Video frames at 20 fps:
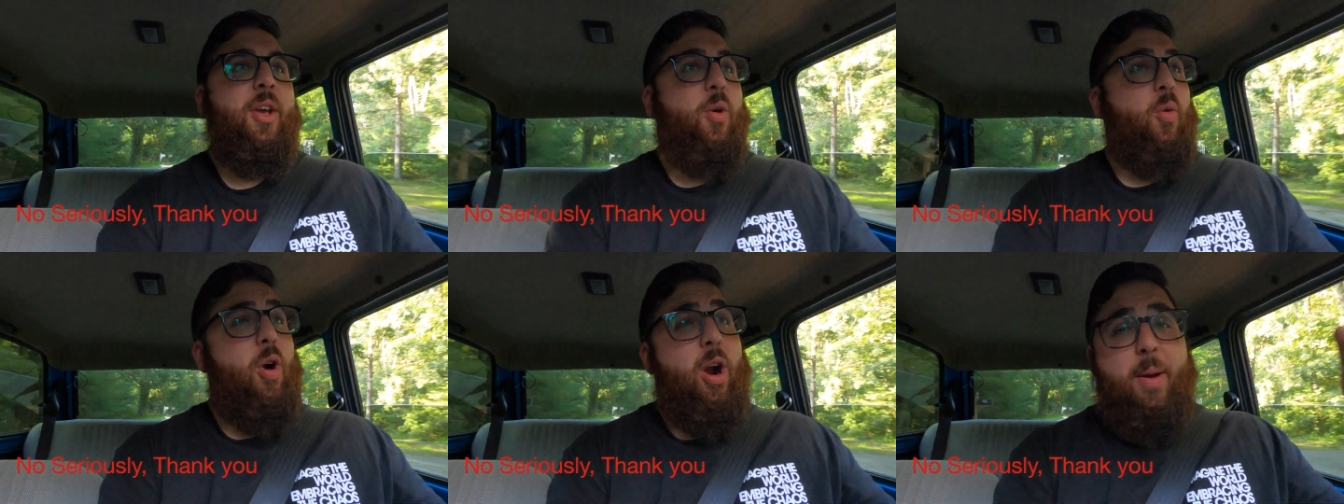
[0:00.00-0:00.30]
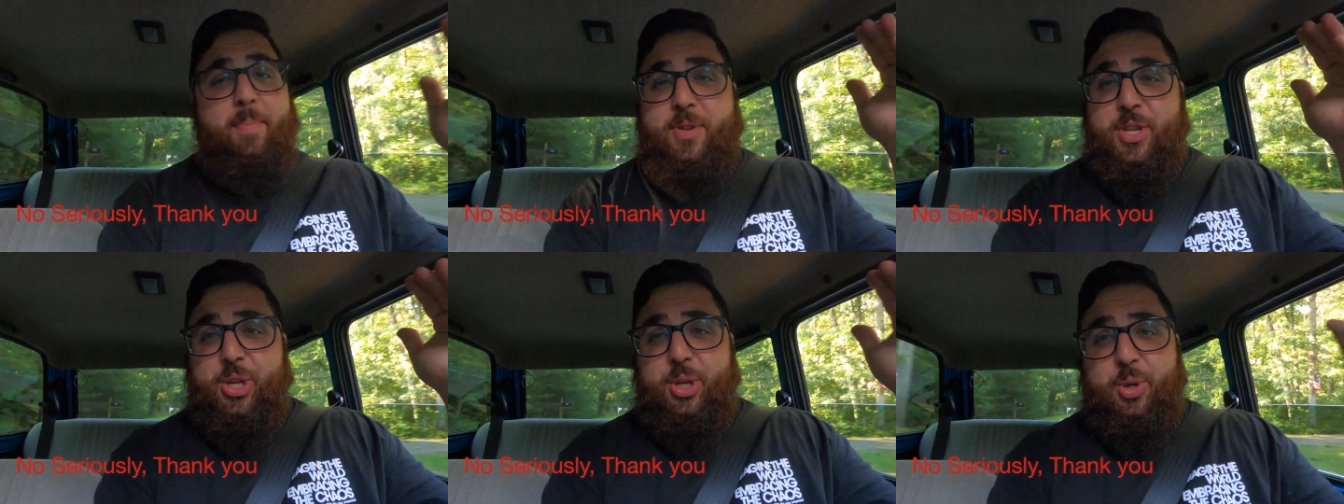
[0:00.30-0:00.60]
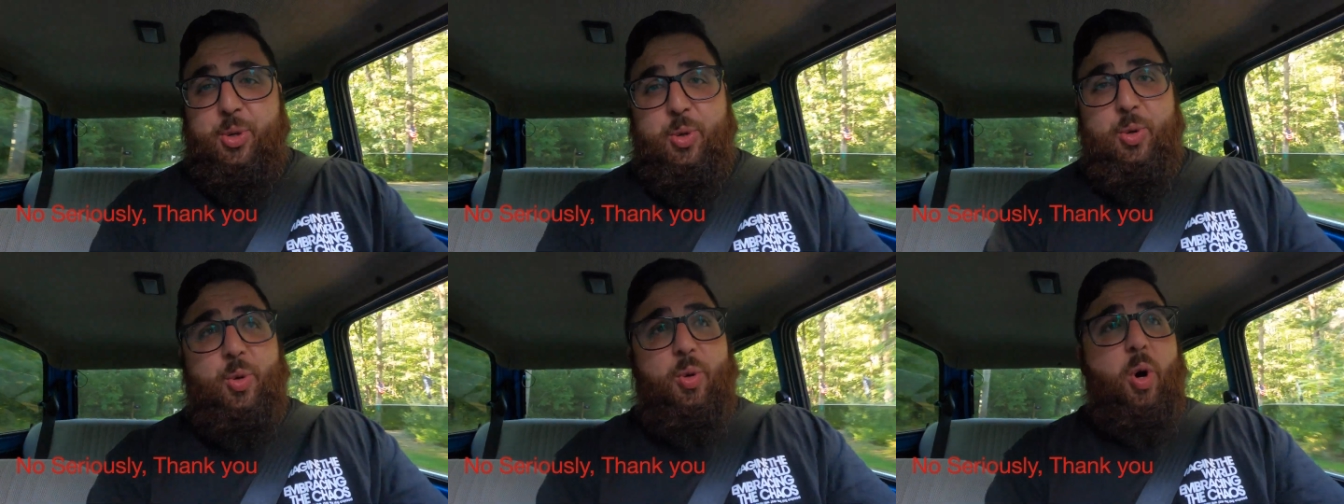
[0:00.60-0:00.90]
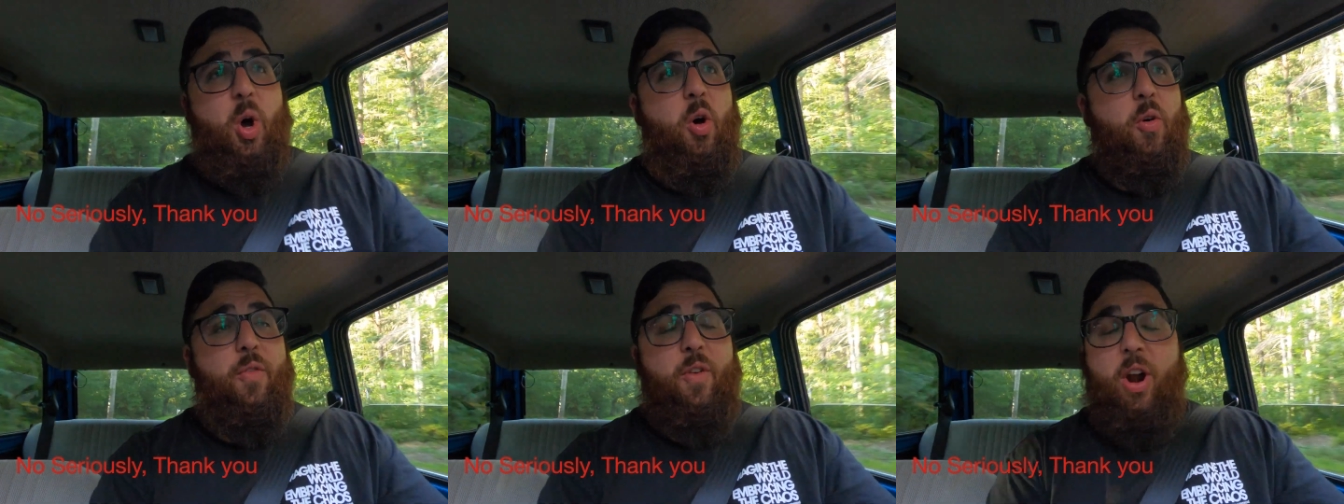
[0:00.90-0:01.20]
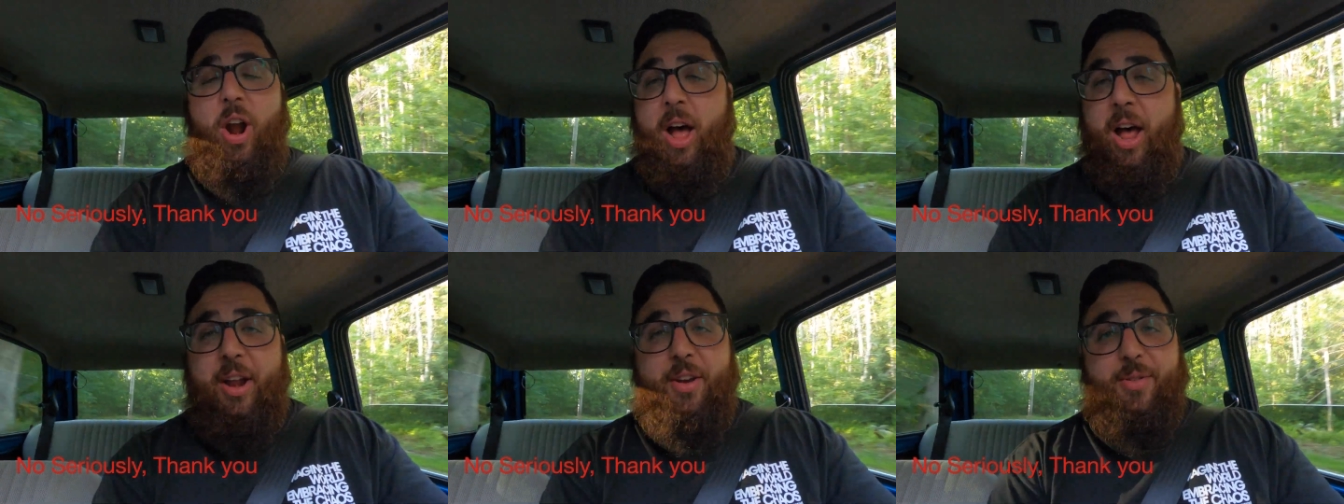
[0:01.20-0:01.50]
We're up to over
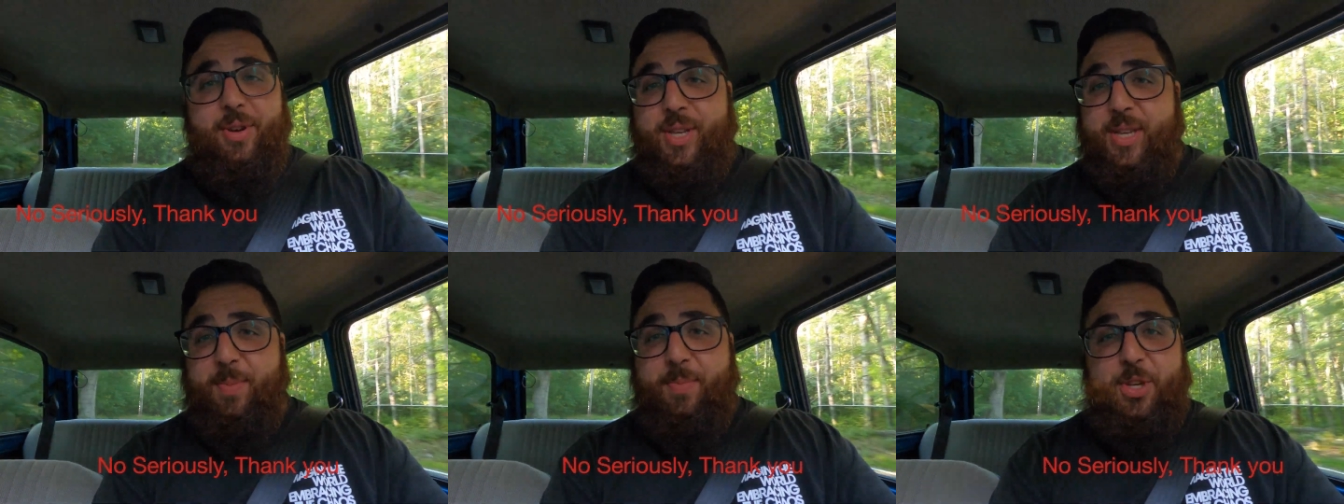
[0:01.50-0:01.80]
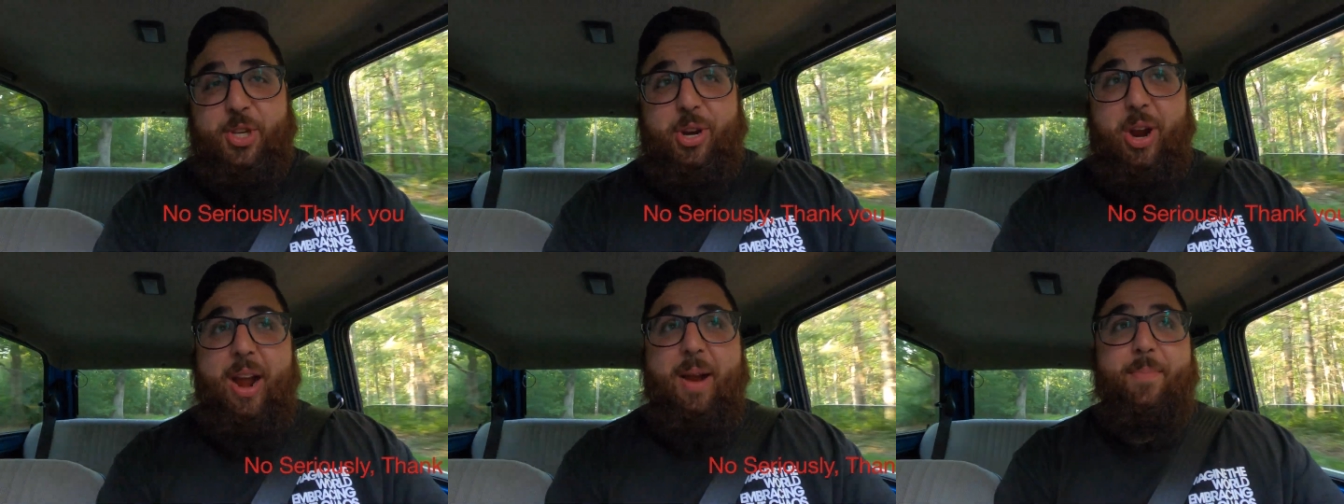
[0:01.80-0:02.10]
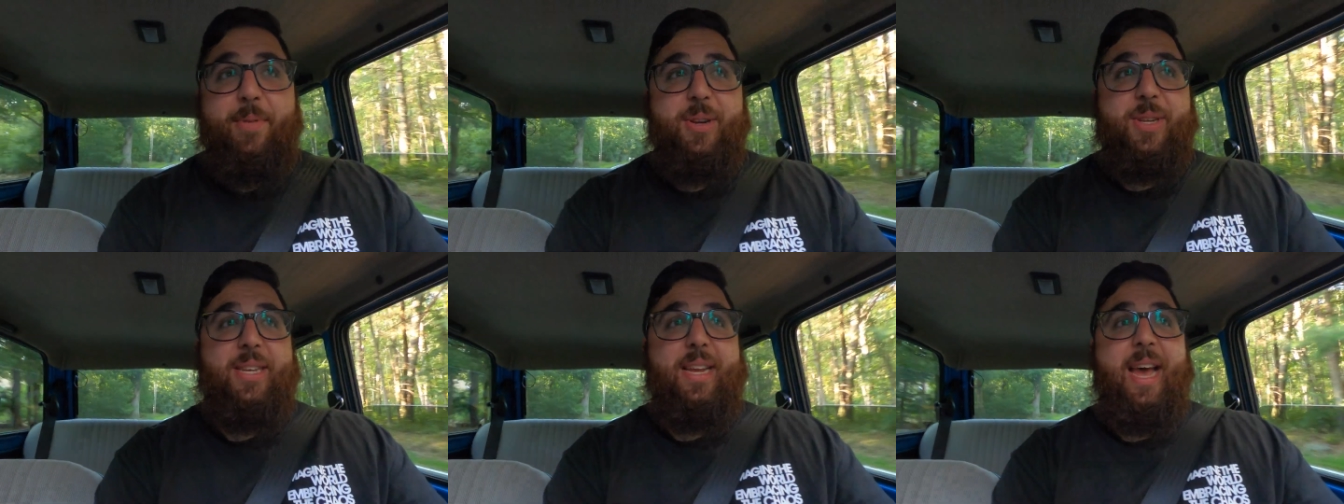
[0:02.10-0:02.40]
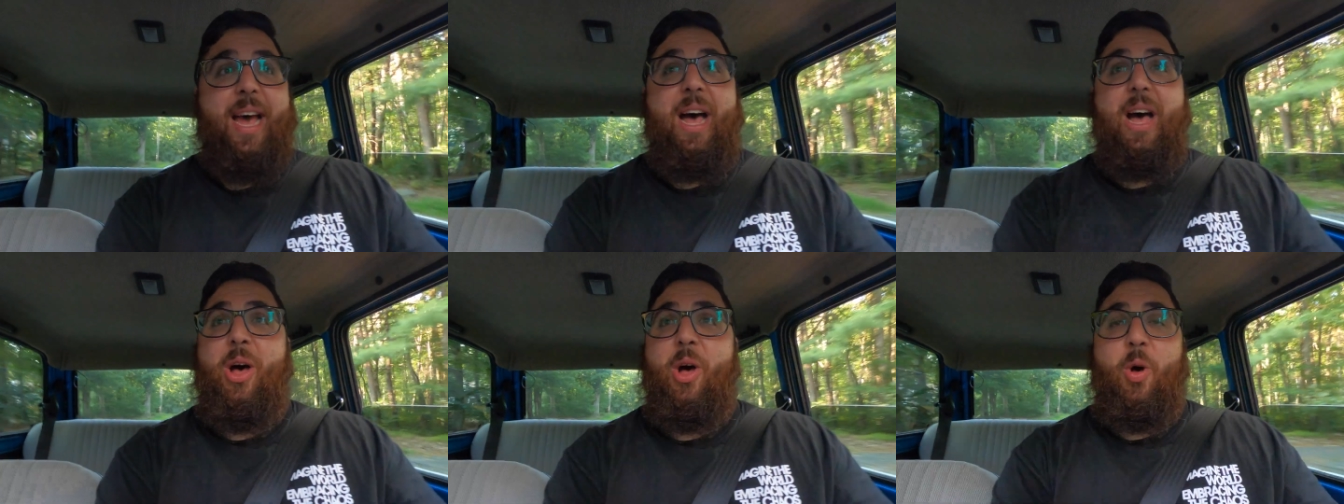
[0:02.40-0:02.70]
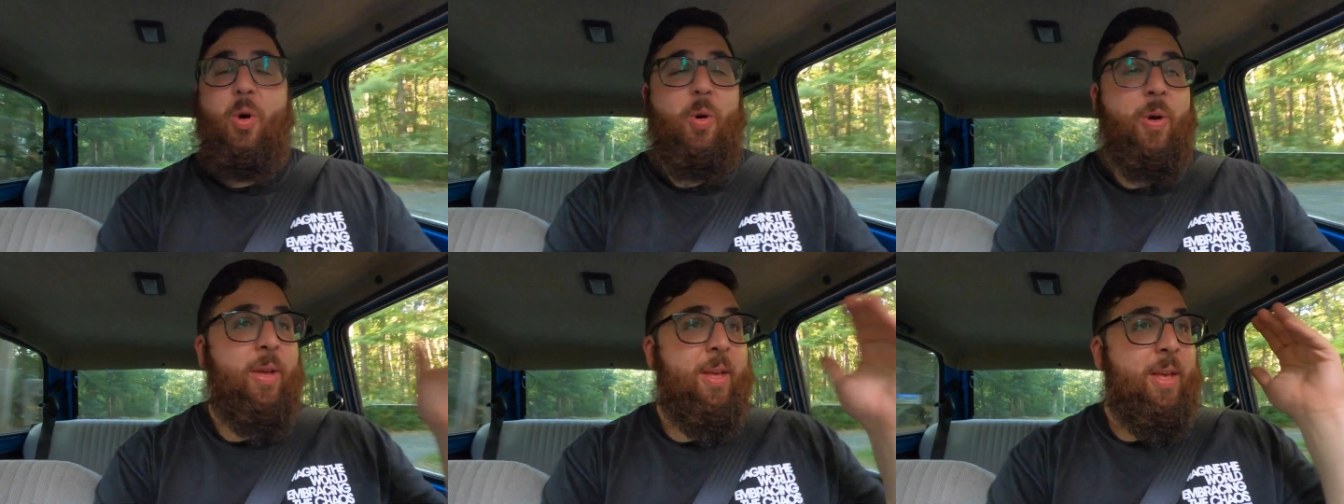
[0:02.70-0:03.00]
100 subscribers
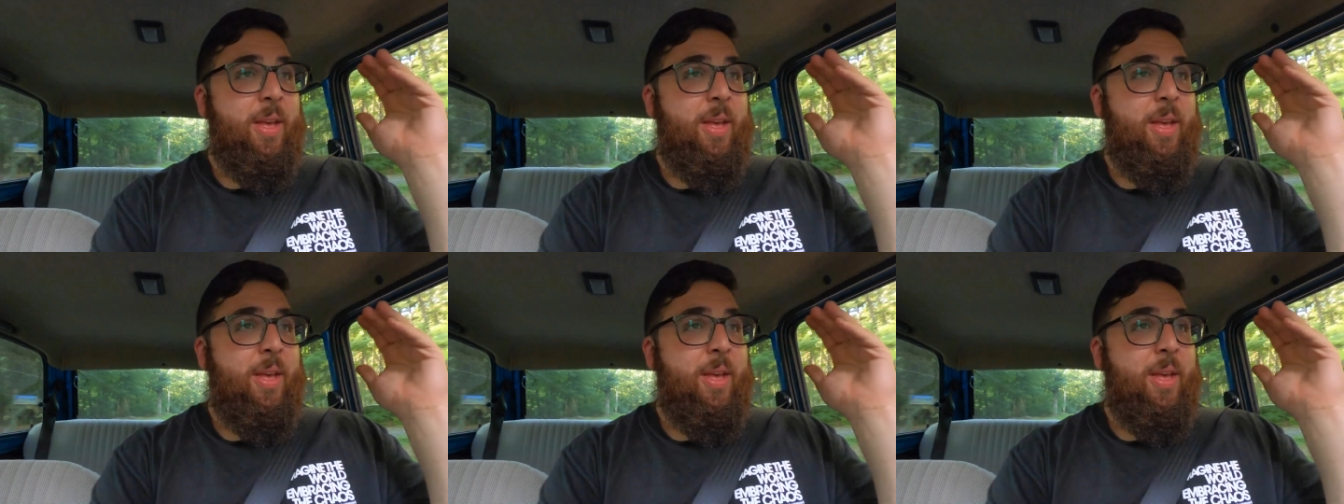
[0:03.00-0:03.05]
now.